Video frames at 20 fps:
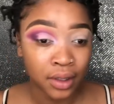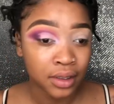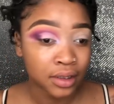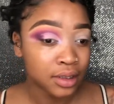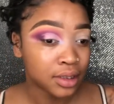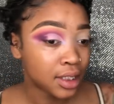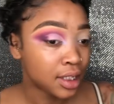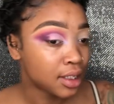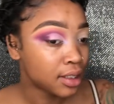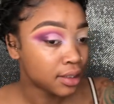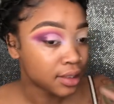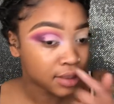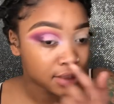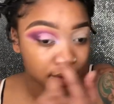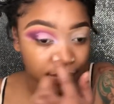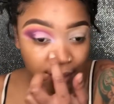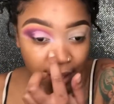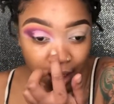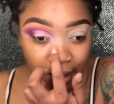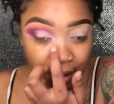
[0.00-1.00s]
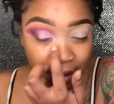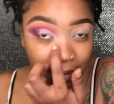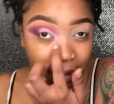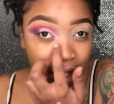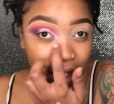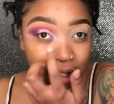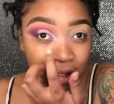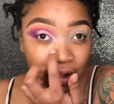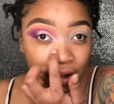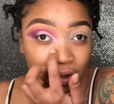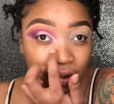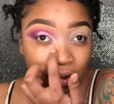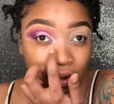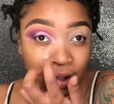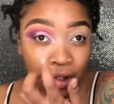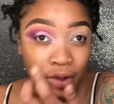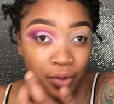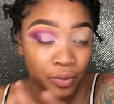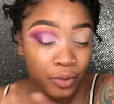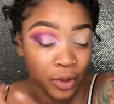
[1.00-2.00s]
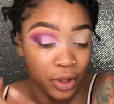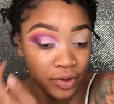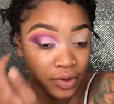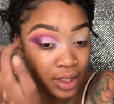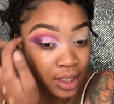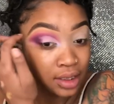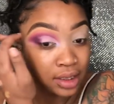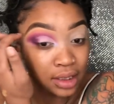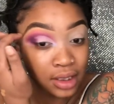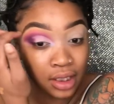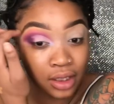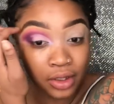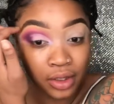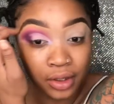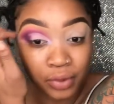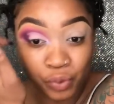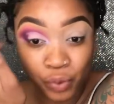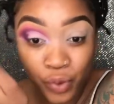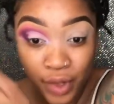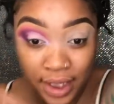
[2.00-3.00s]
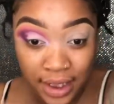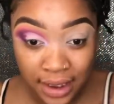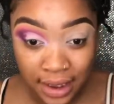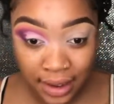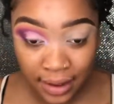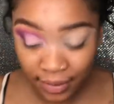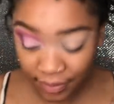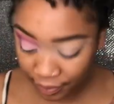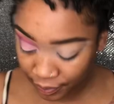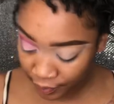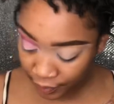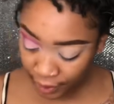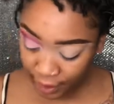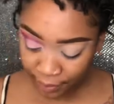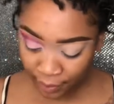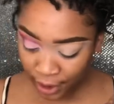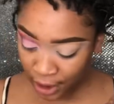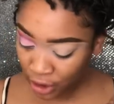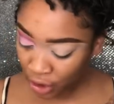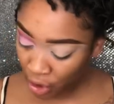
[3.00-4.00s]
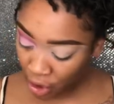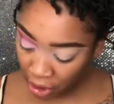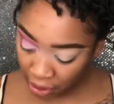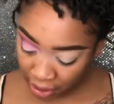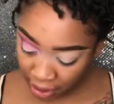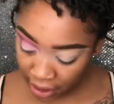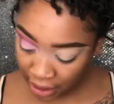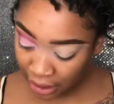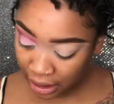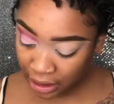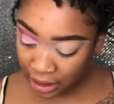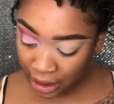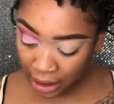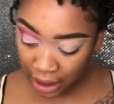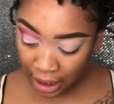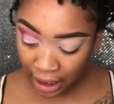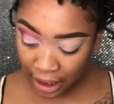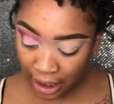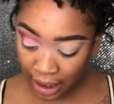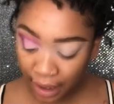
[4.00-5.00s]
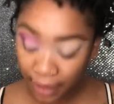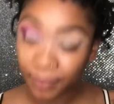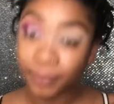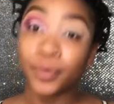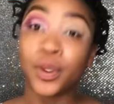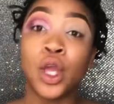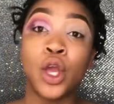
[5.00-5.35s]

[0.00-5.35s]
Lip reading: See, it looks better in my inner corner where the concealer wasn't, but it's all good because again,